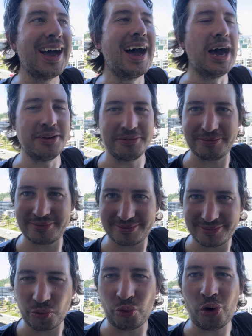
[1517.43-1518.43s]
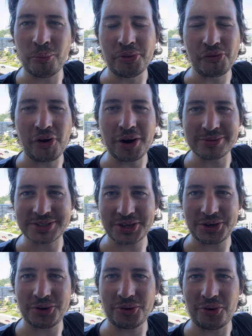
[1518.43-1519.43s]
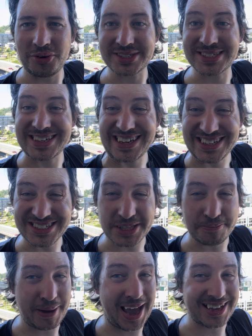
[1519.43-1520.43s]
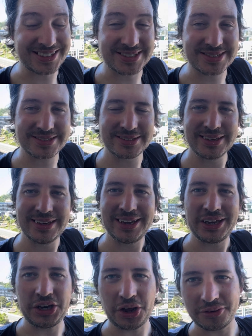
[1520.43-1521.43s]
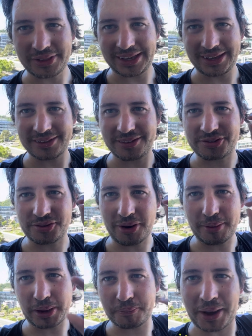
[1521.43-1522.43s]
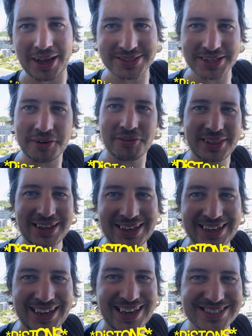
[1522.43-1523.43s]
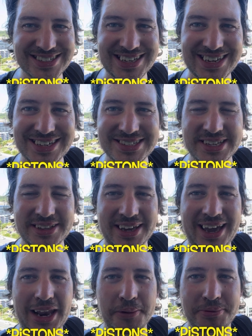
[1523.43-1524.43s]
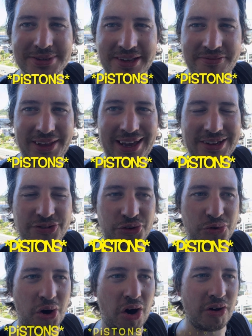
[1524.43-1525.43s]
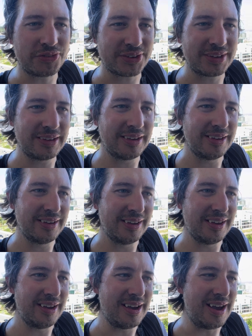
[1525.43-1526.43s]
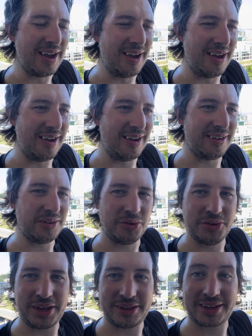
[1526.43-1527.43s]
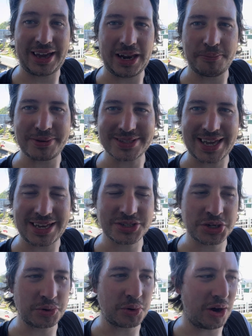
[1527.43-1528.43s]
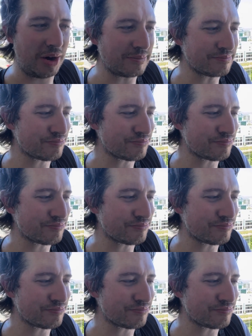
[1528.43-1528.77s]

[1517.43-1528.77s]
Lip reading: and warp the rotor or seize the pads. You know, the ceramic pads and everything can get seized in the calipers if they get too hot. or the calipers get too hot.